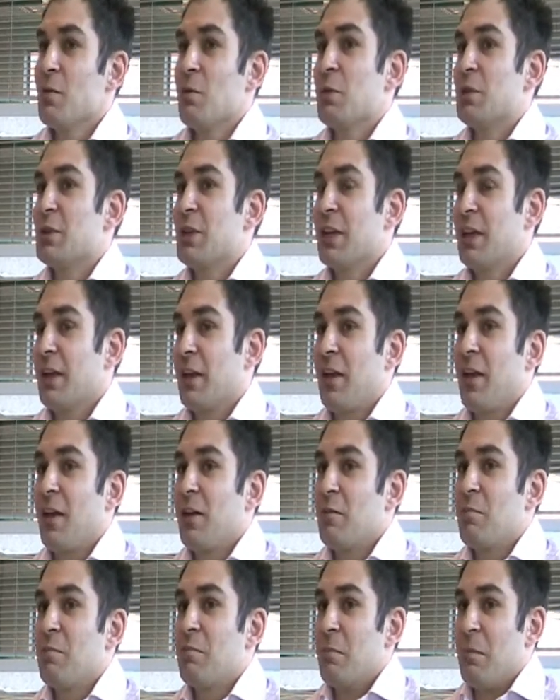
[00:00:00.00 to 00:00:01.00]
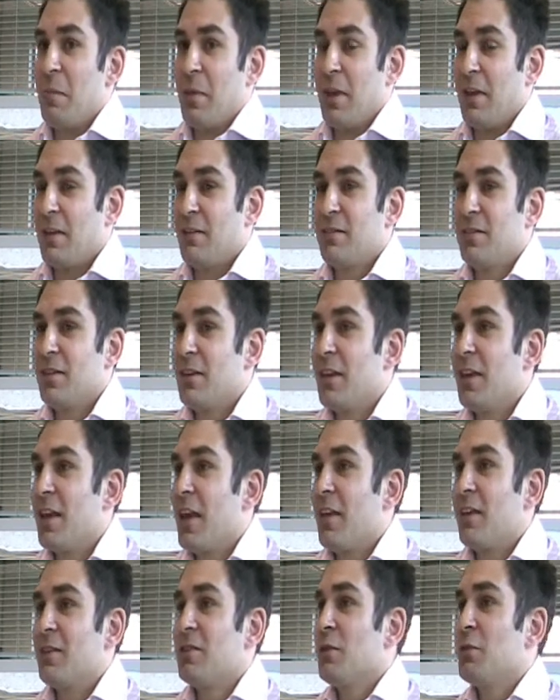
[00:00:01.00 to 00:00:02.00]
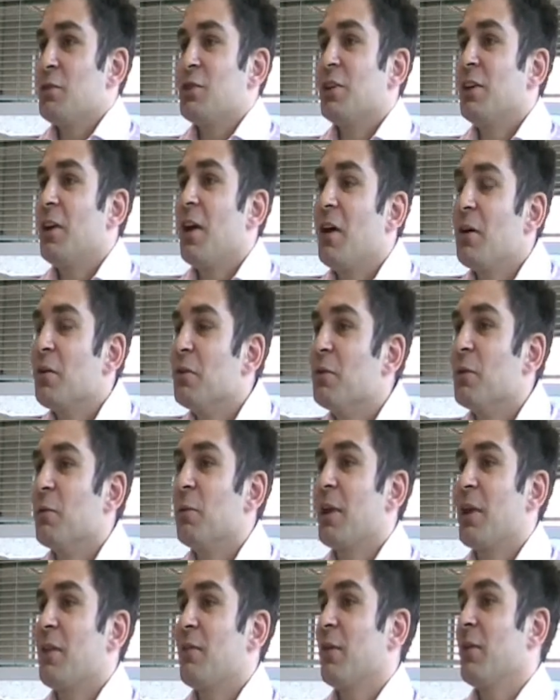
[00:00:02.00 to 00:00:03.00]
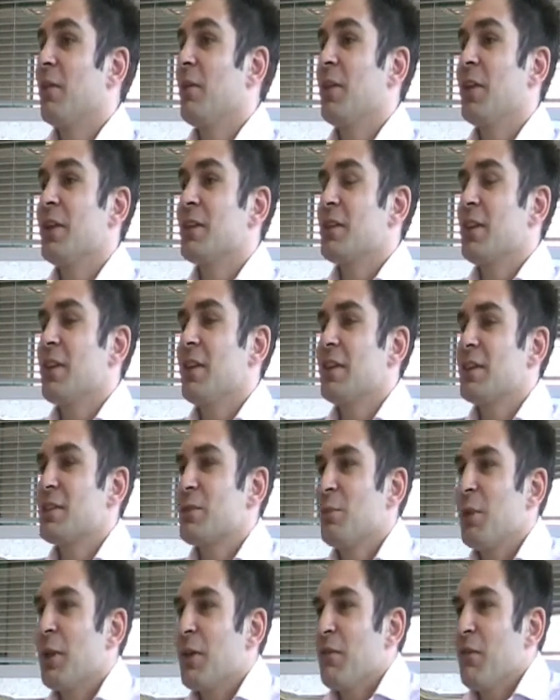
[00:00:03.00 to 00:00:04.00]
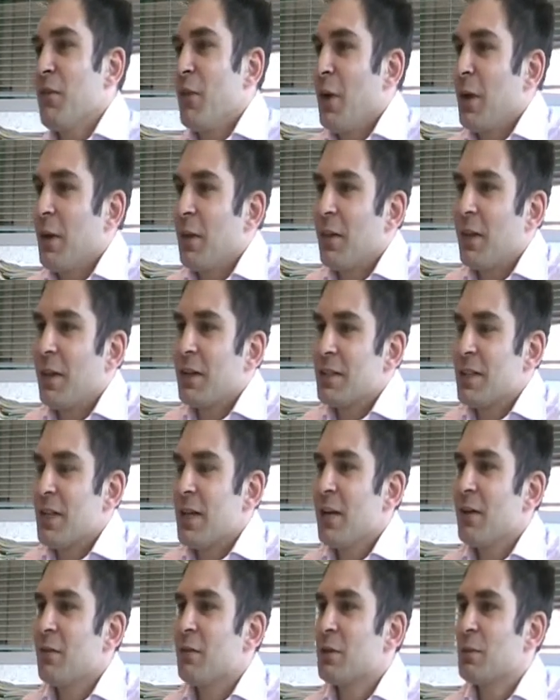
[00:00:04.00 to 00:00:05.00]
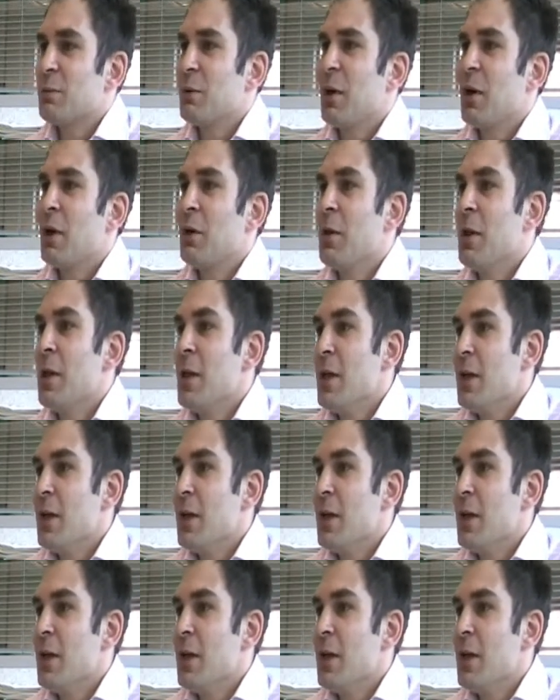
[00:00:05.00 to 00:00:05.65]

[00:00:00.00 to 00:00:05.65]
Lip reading: Was it did he get the dodgy loan or whatever, and things like this, and we can find things there as well.